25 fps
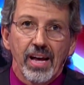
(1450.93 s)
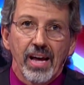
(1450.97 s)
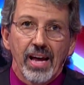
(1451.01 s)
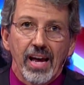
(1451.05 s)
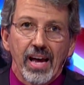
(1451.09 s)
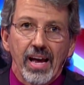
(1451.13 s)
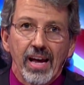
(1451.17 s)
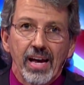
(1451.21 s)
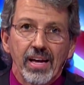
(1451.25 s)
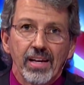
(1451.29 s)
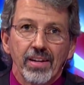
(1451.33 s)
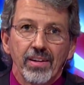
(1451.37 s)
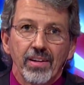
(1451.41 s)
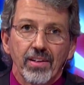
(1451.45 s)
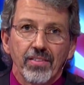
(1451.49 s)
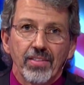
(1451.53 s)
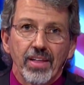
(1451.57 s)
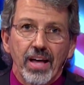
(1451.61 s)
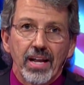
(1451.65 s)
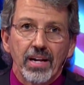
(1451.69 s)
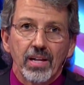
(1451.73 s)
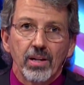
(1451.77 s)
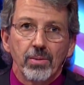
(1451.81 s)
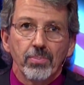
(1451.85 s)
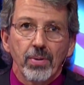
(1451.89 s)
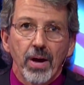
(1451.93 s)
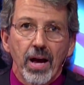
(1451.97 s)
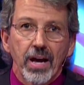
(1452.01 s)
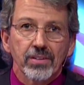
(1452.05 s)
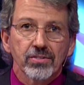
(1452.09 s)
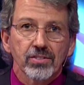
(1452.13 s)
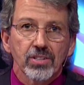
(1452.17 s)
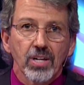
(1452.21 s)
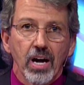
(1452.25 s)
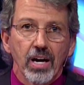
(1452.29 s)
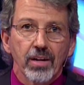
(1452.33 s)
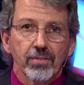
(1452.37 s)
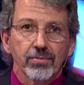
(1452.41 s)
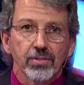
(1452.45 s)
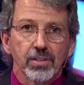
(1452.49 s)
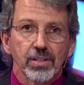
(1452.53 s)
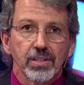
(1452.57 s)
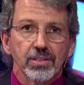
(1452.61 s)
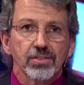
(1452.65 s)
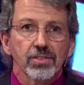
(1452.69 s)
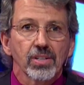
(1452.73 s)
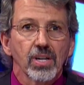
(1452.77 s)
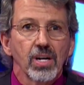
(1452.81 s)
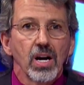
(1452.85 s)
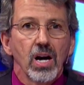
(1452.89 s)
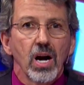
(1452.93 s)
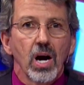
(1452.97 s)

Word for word: and that in past conflicts,